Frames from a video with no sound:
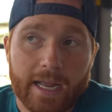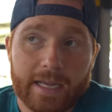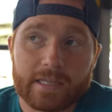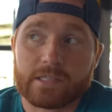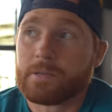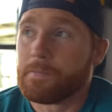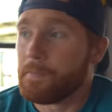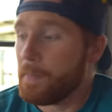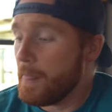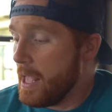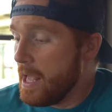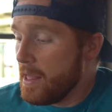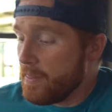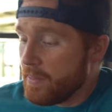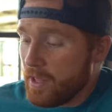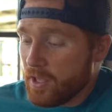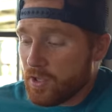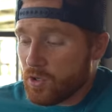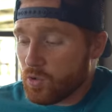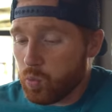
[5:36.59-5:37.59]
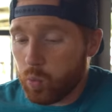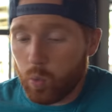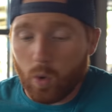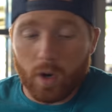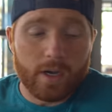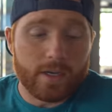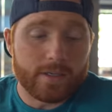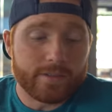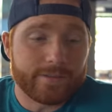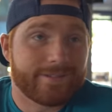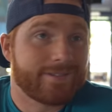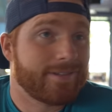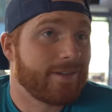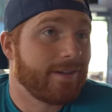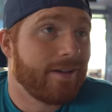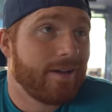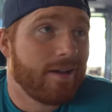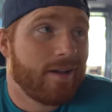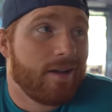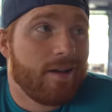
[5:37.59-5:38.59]
eggs. This was
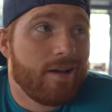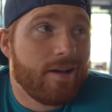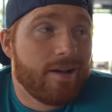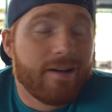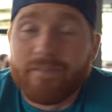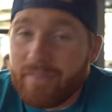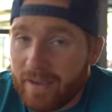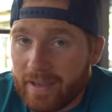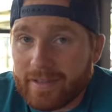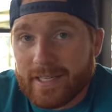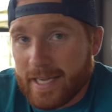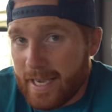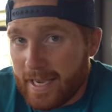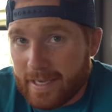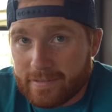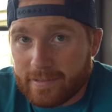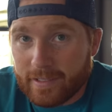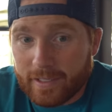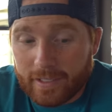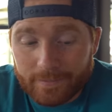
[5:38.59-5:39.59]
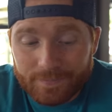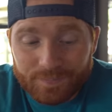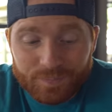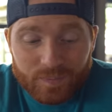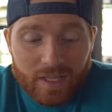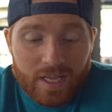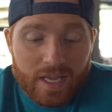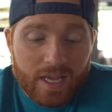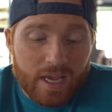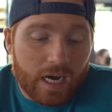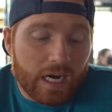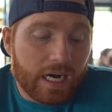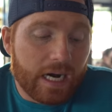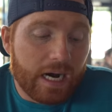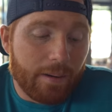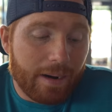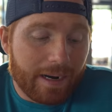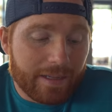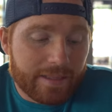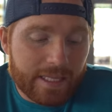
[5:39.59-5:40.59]
fantastic.
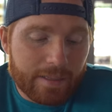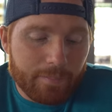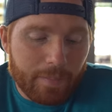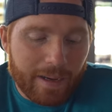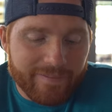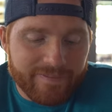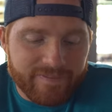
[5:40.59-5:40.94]
Uh, I think my